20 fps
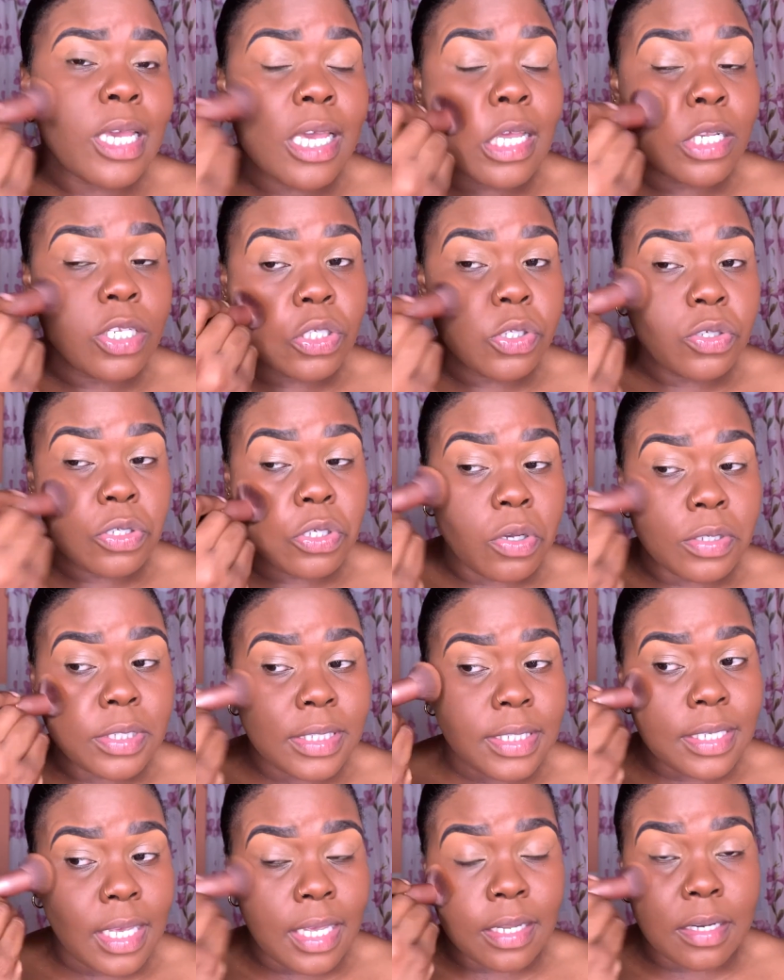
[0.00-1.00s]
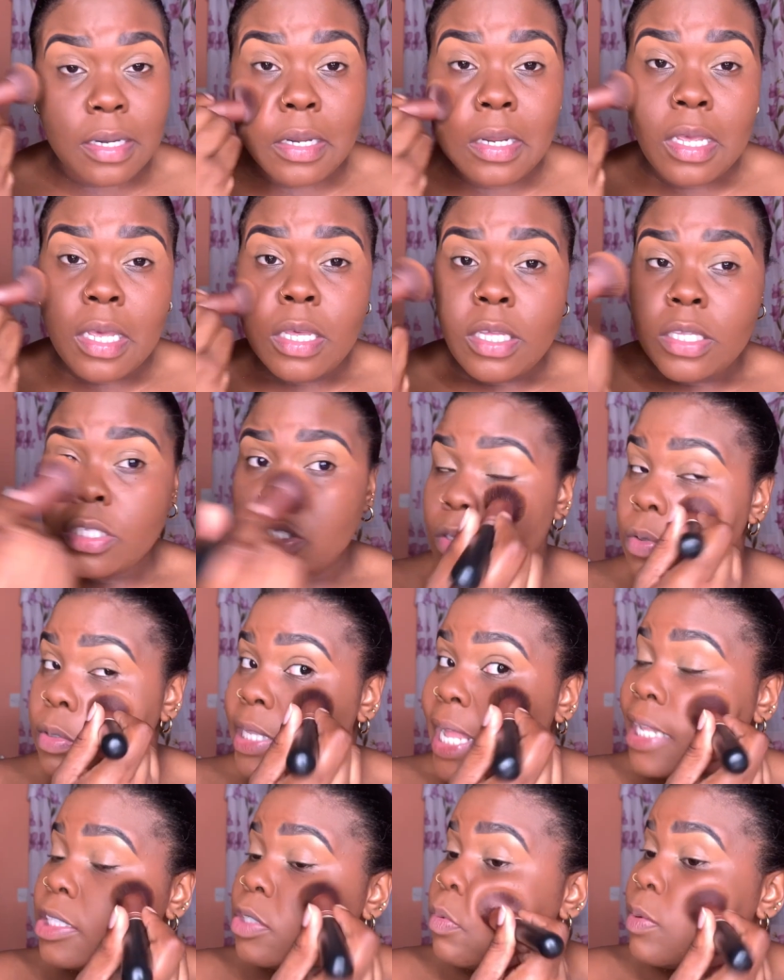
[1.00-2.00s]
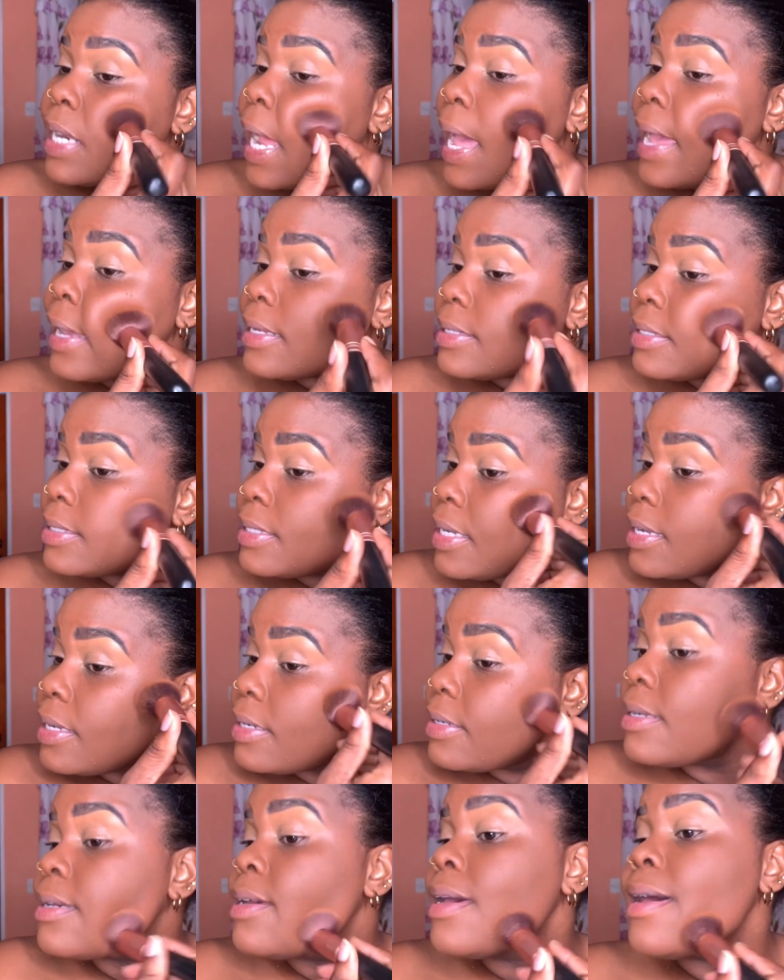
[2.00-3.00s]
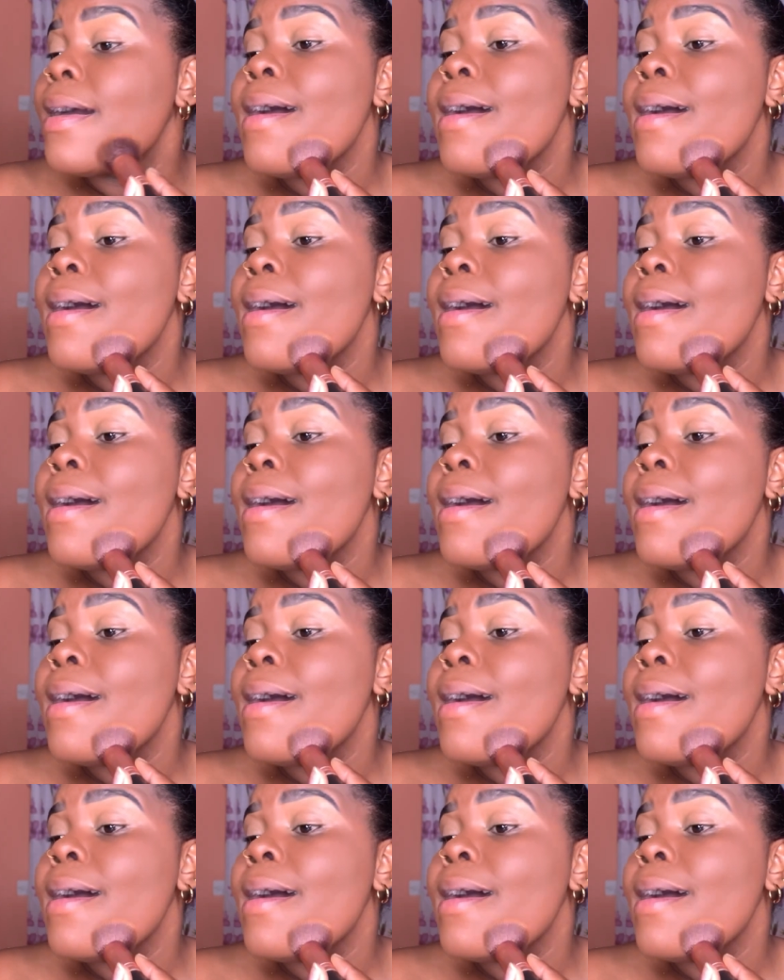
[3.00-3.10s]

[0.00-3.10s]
into your skin. So that's what I did.